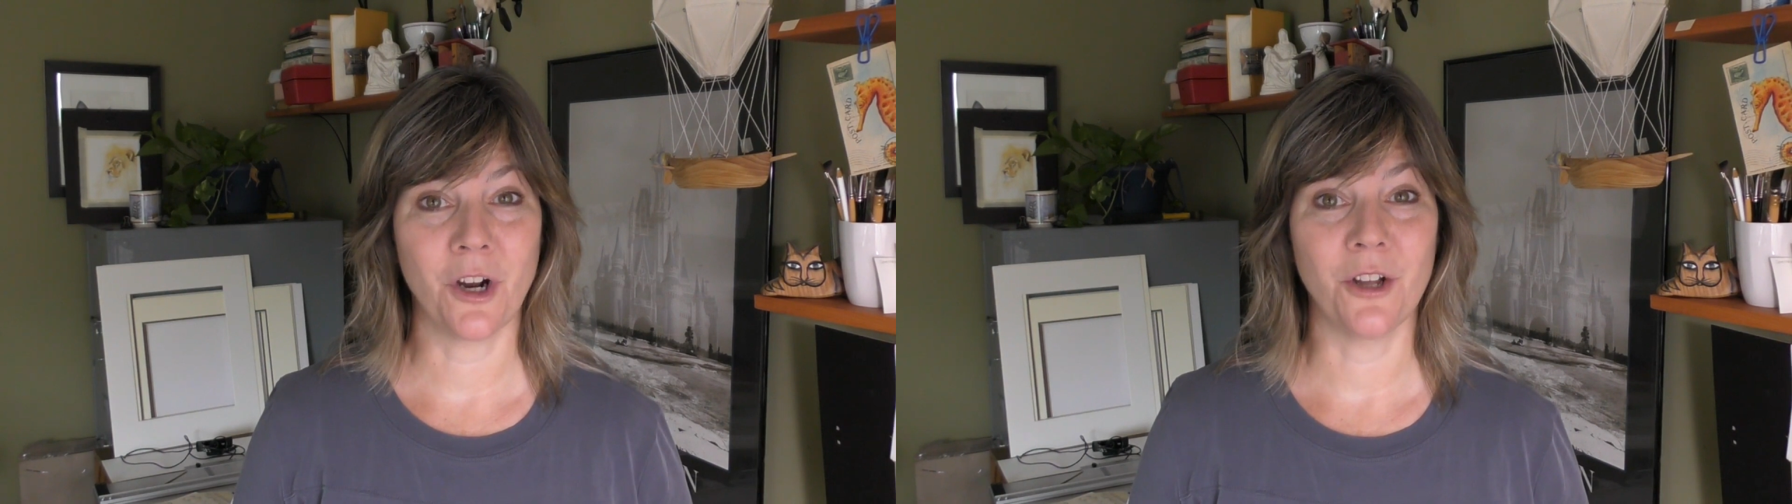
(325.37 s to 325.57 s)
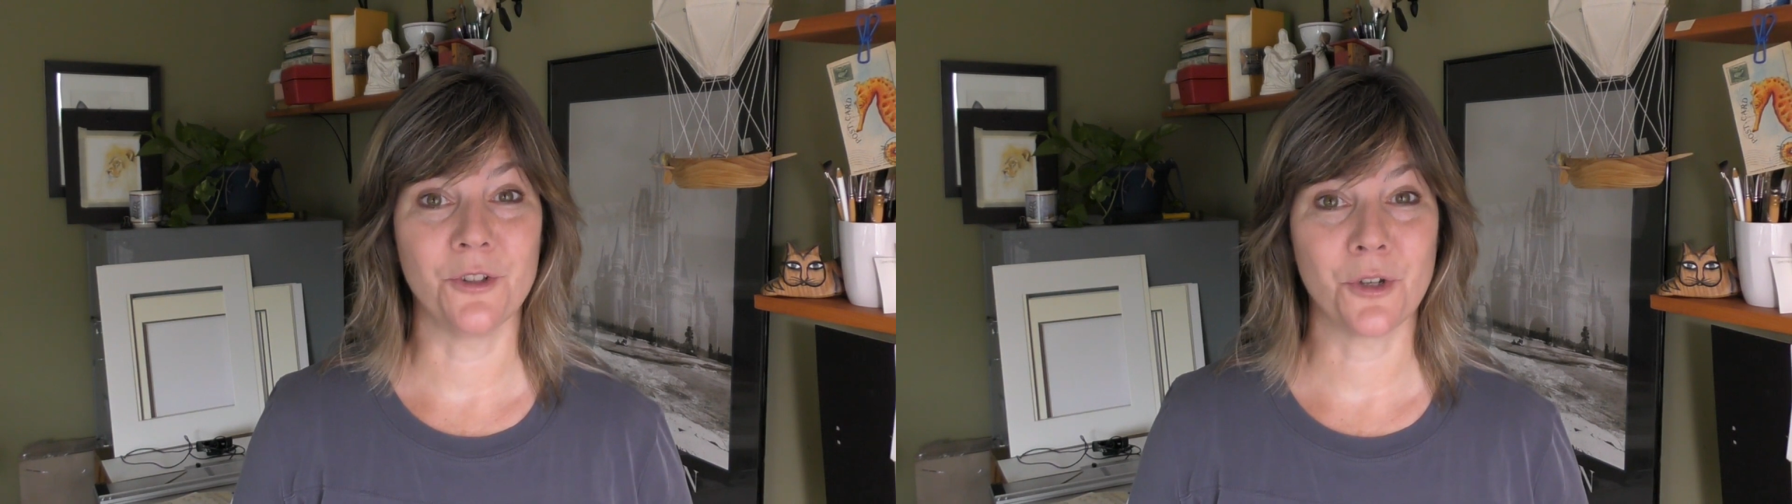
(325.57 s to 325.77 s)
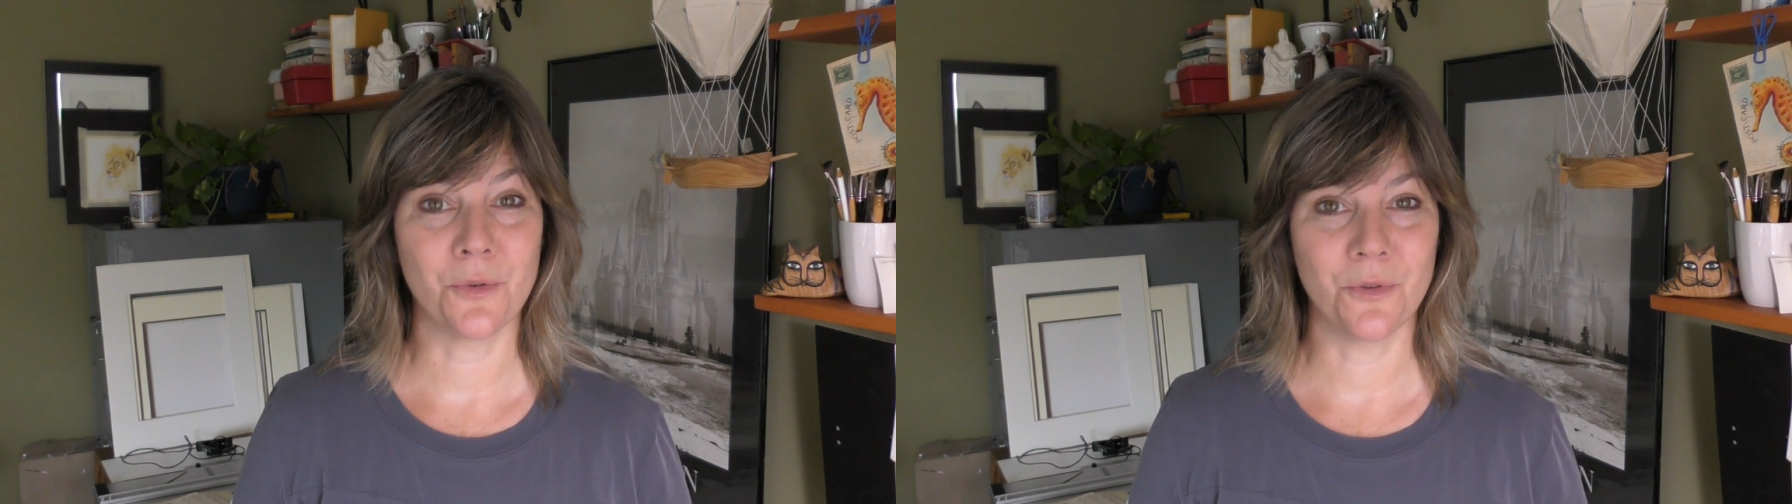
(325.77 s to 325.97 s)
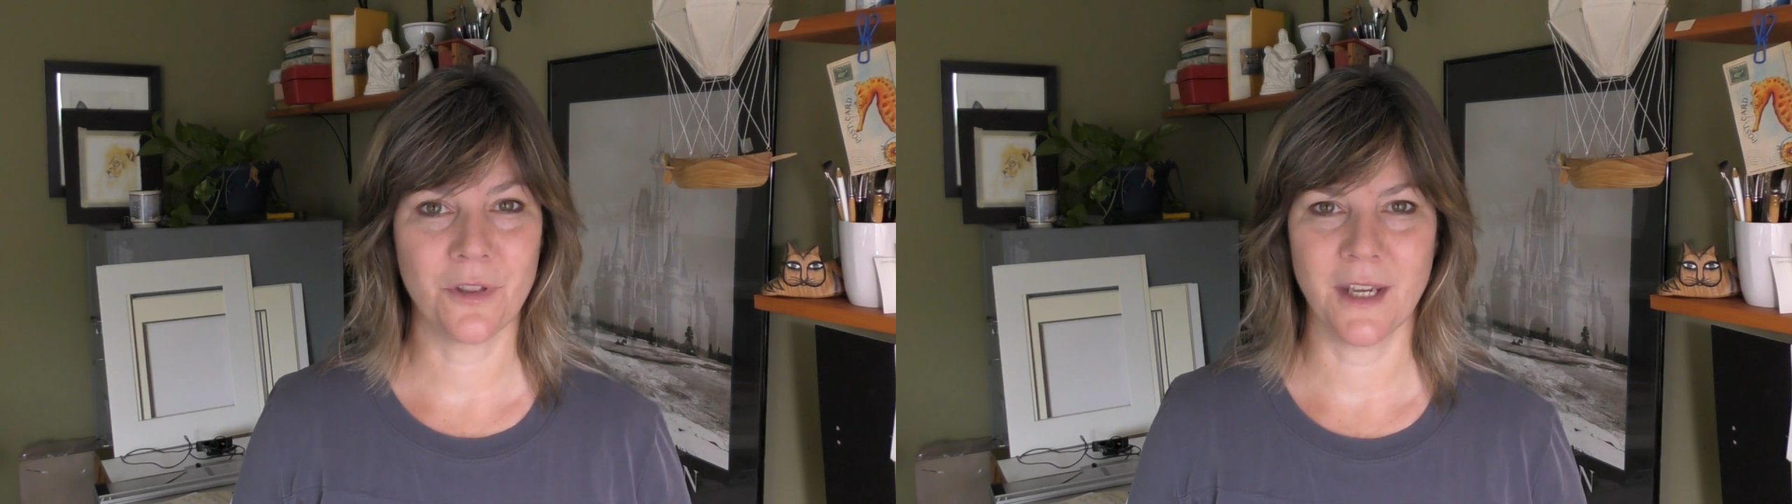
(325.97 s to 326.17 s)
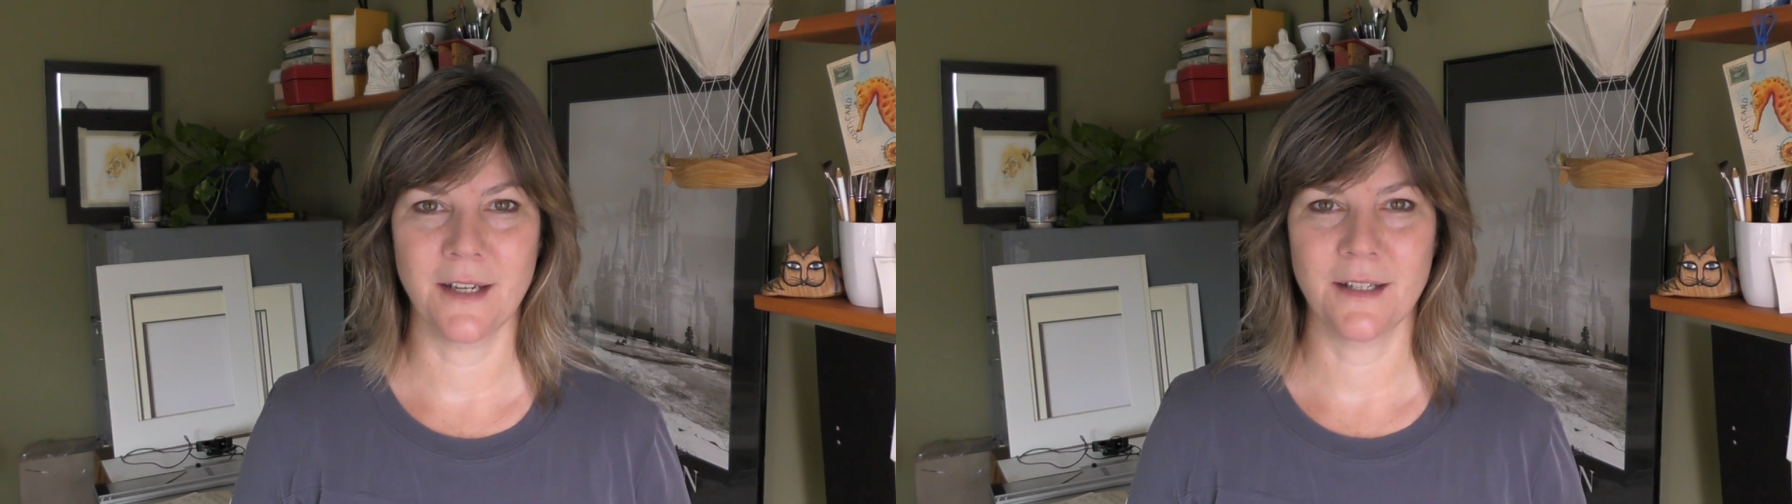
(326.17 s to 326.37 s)
on two
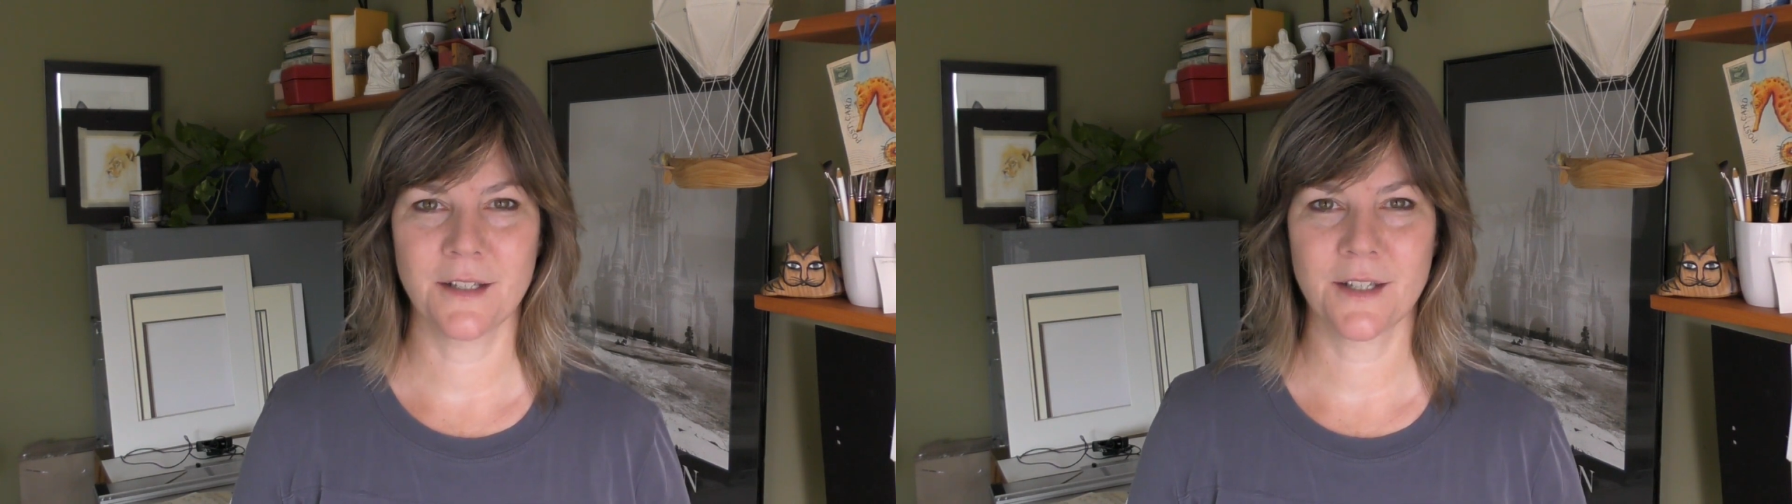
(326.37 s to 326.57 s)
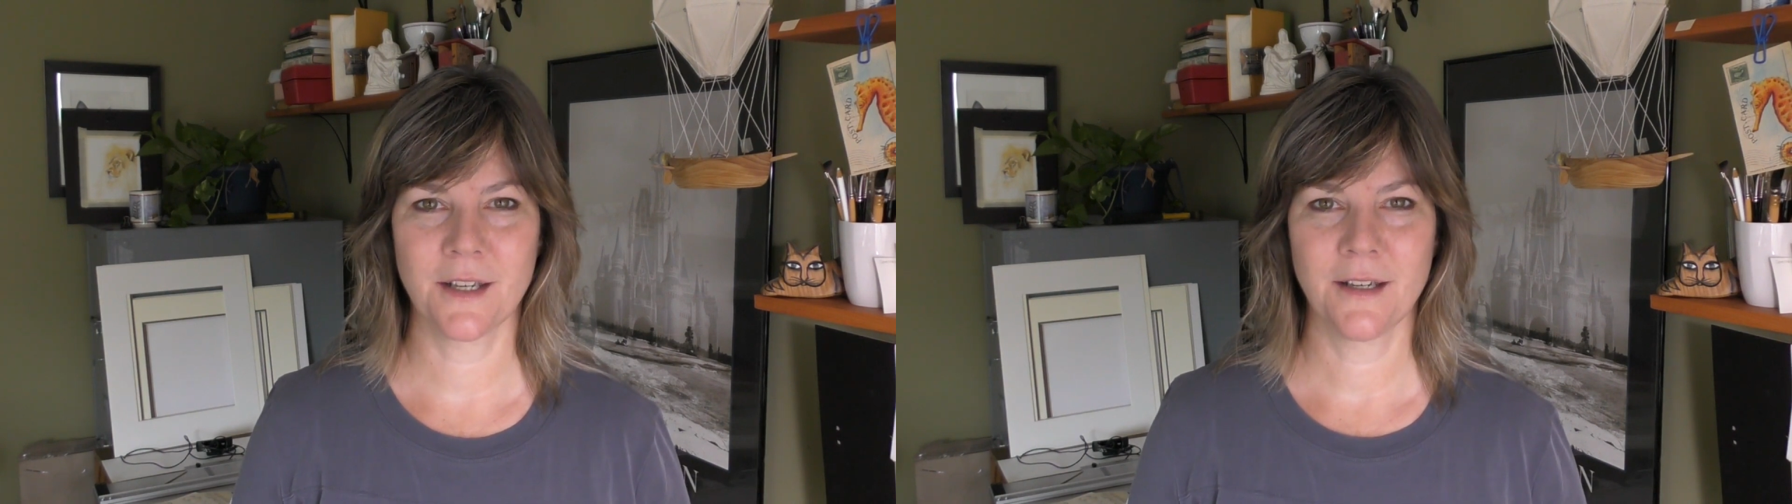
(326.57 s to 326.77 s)
things.